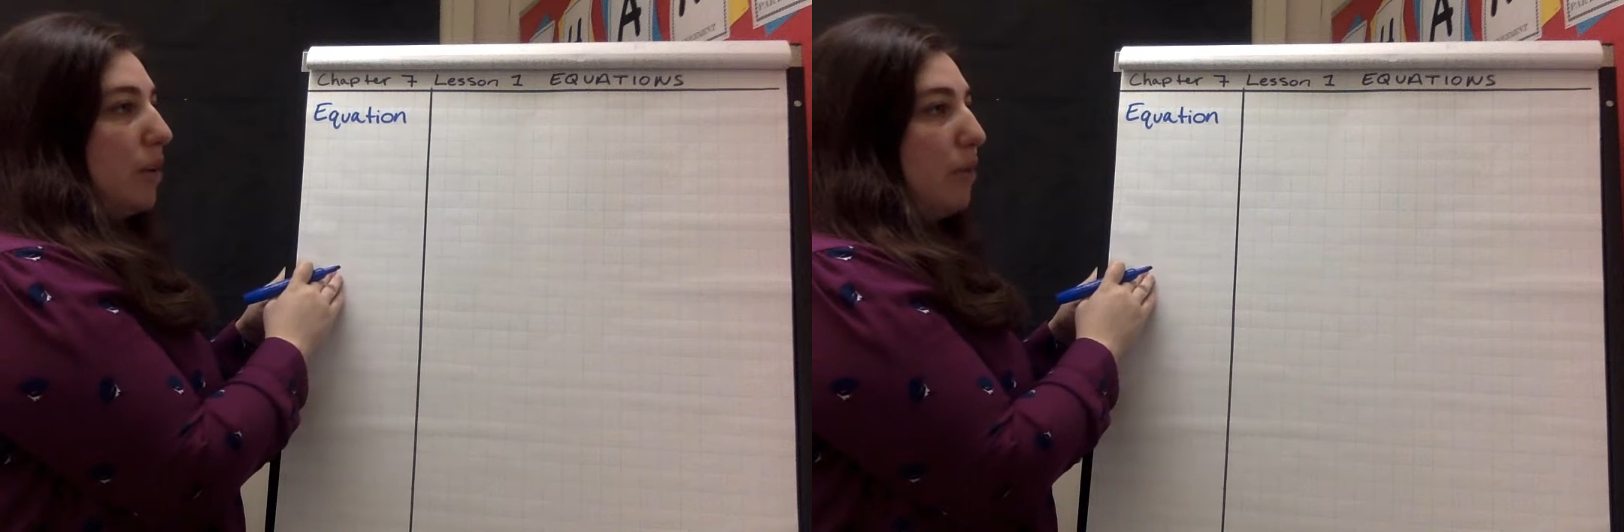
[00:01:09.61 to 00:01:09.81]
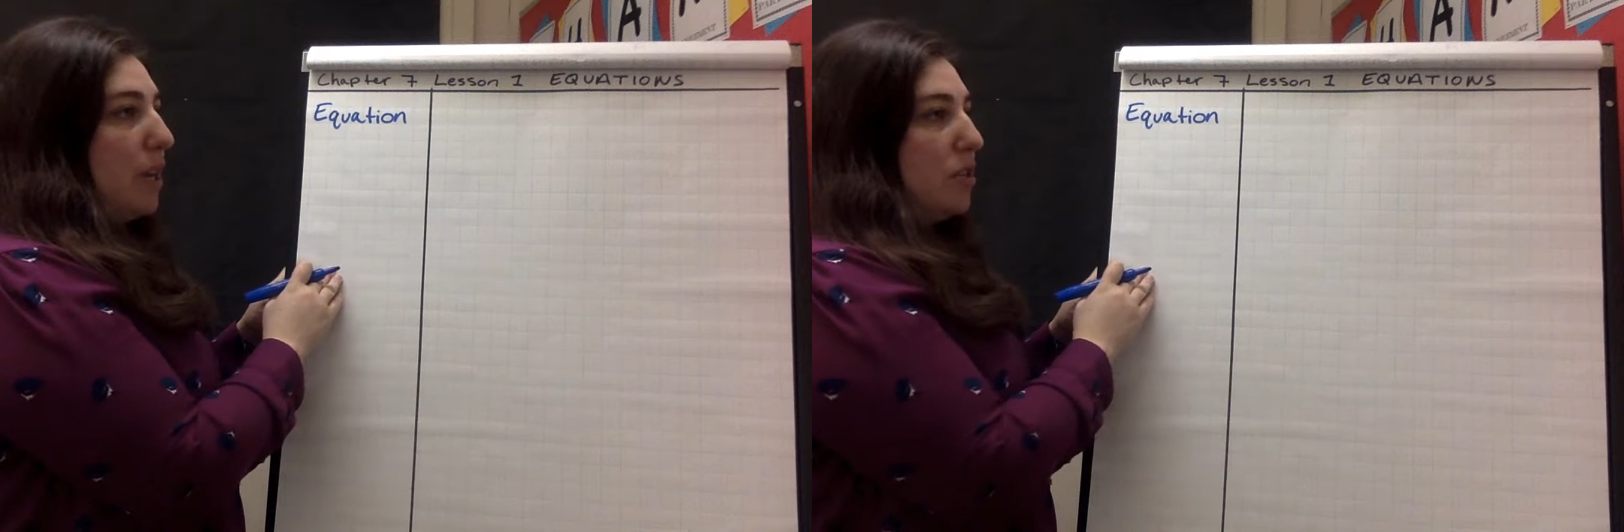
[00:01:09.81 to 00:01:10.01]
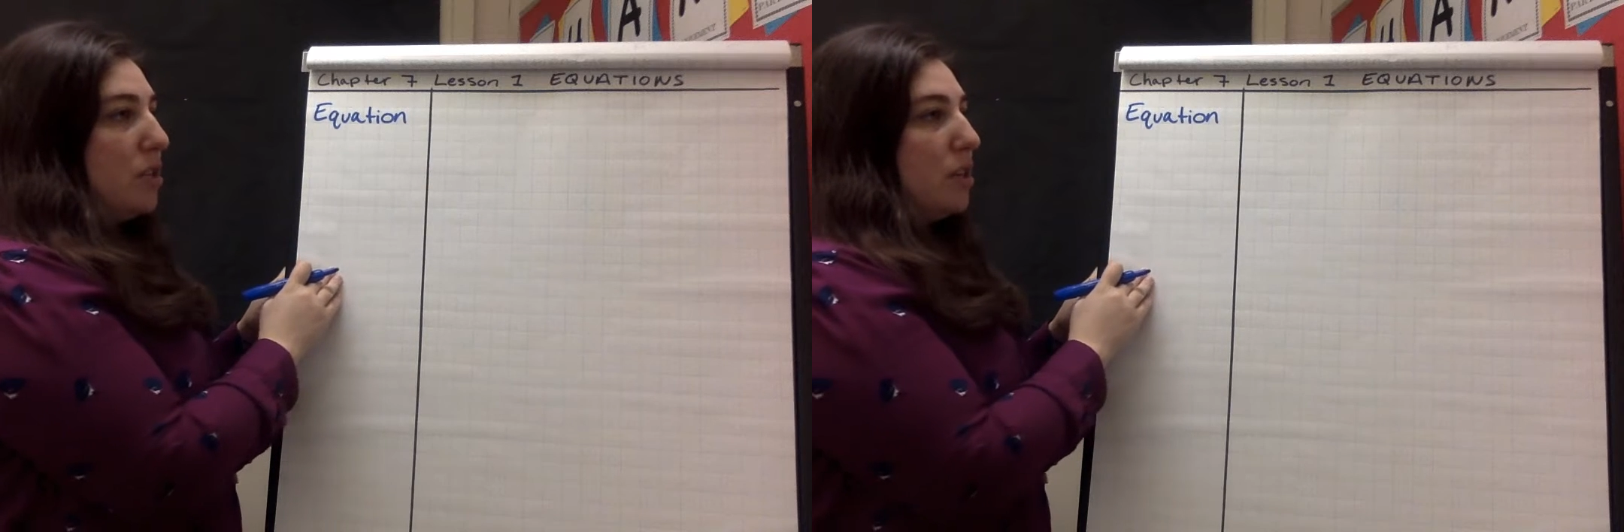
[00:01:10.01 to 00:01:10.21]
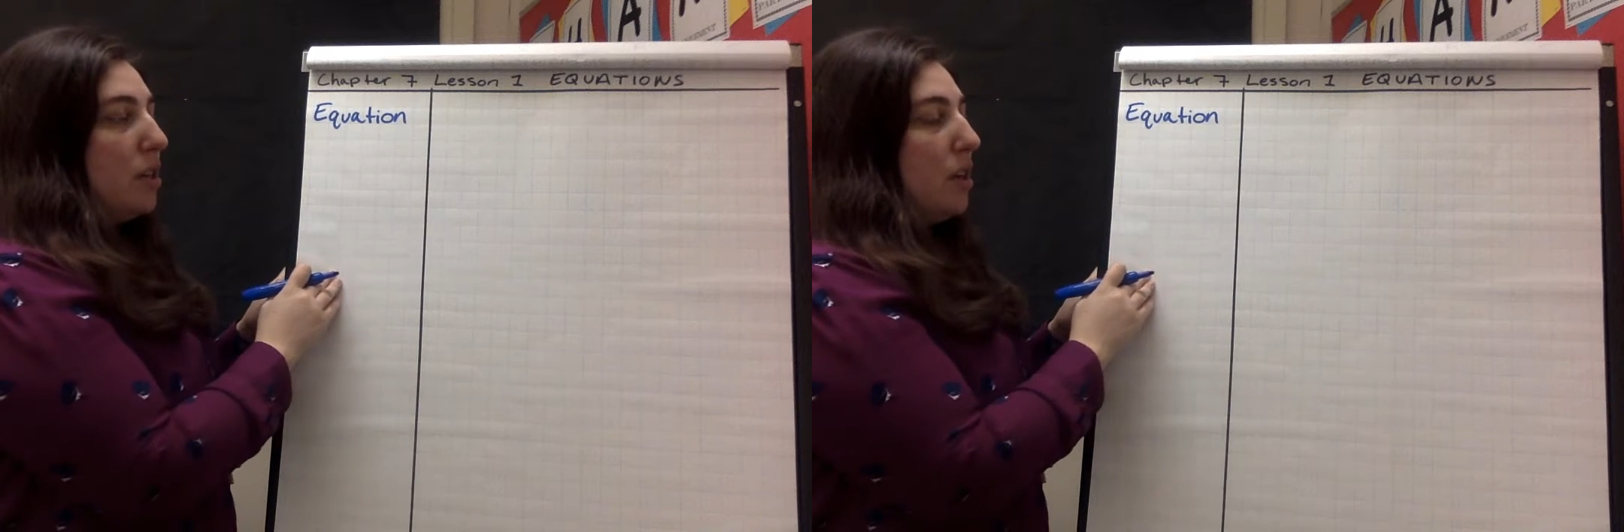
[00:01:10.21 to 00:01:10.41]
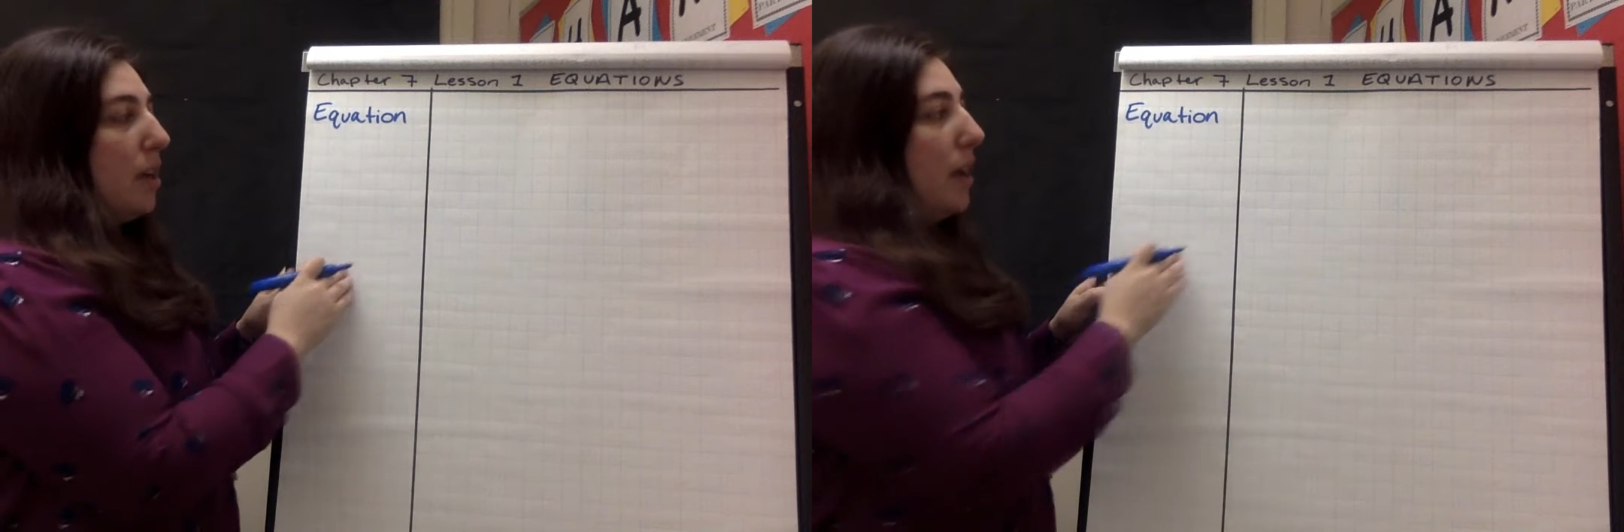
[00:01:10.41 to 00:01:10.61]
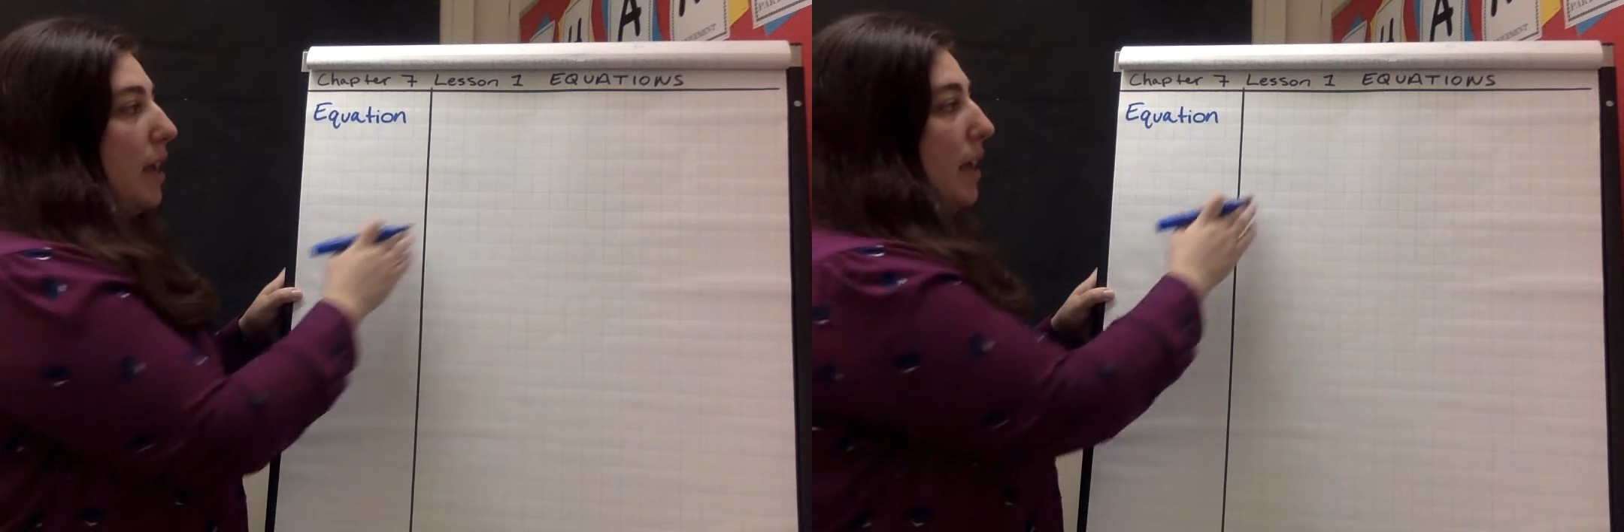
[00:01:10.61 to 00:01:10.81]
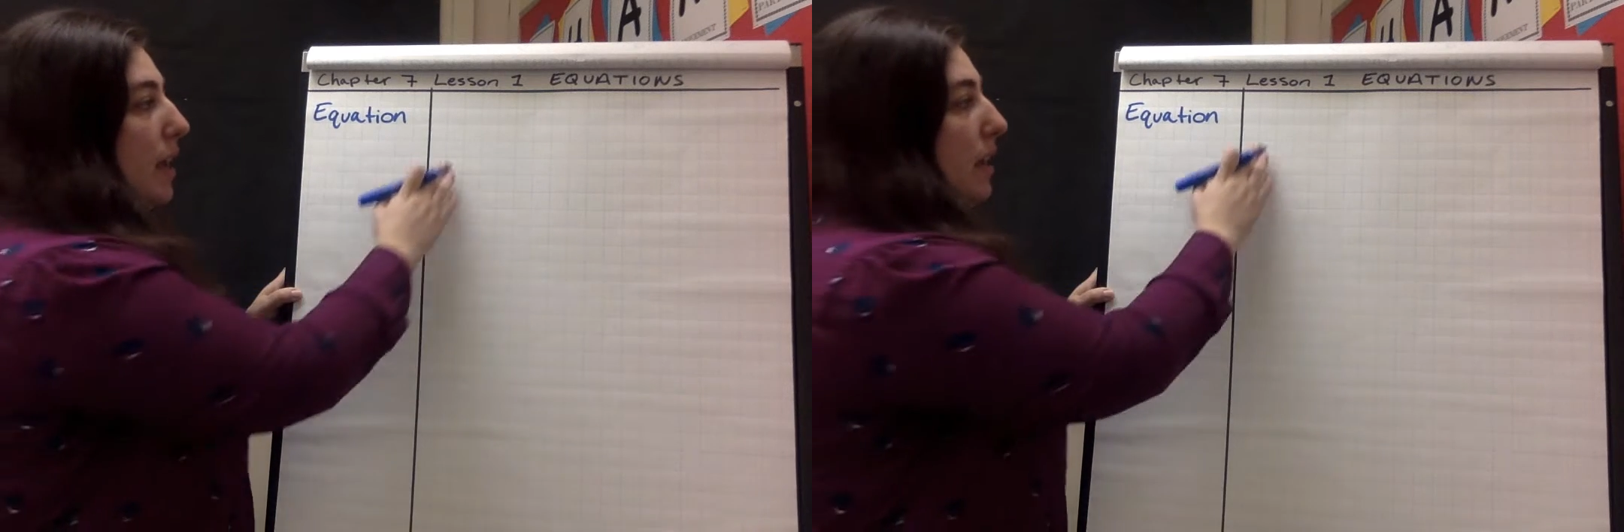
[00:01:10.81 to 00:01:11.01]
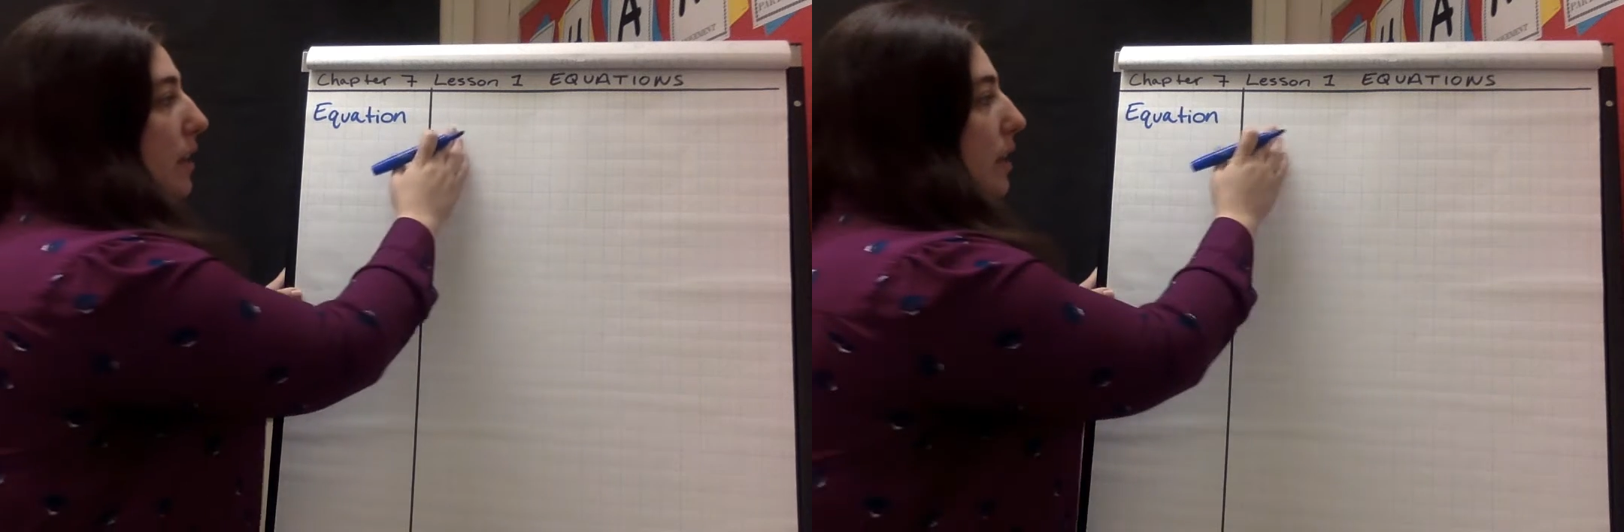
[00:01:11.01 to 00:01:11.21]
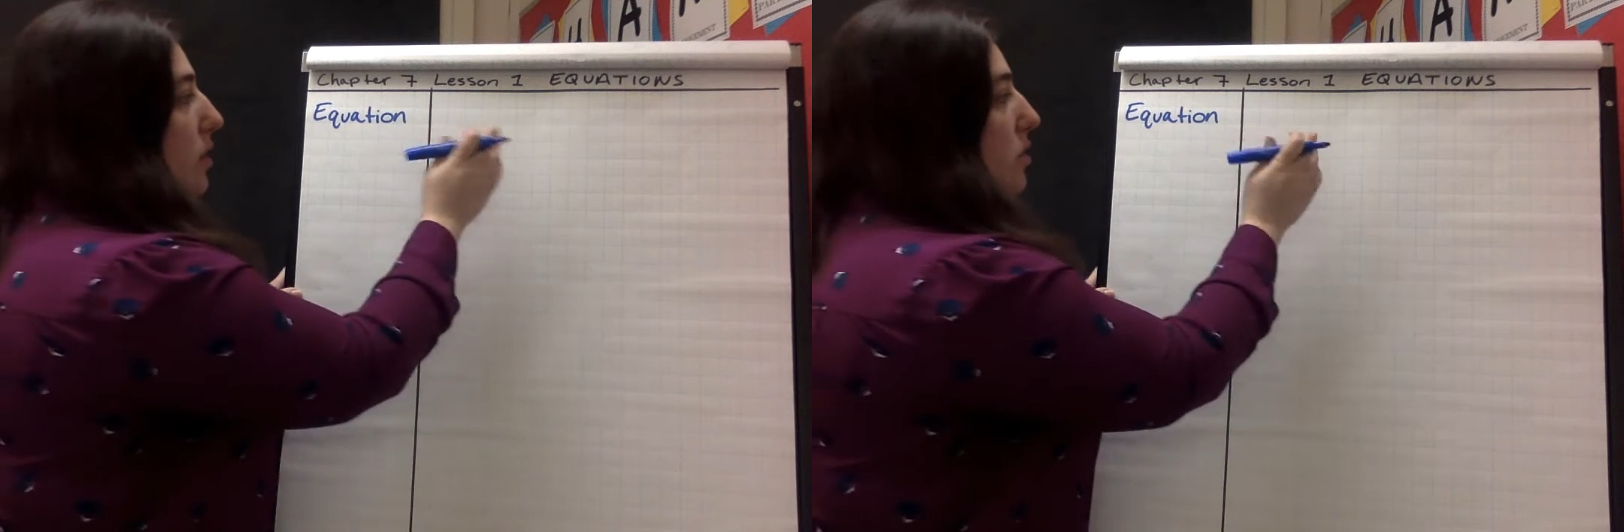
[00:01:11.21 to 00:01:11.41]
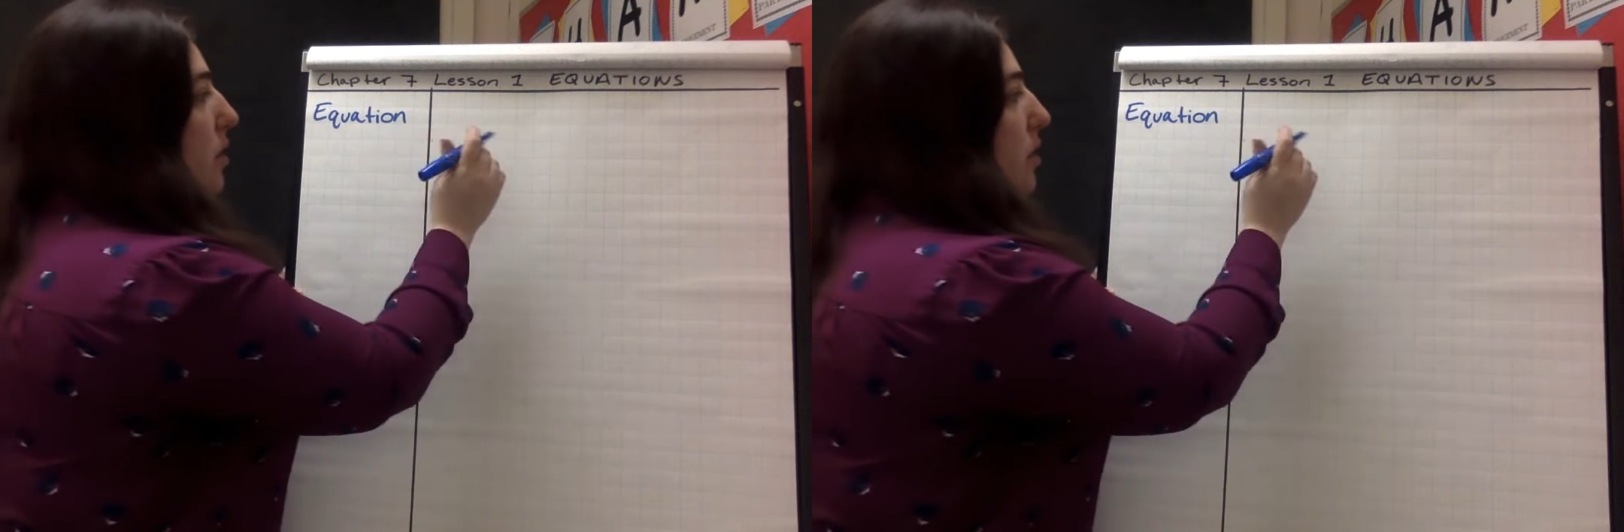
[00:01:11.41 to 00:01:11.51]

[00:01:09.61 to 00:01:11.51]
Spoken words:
equation, and here's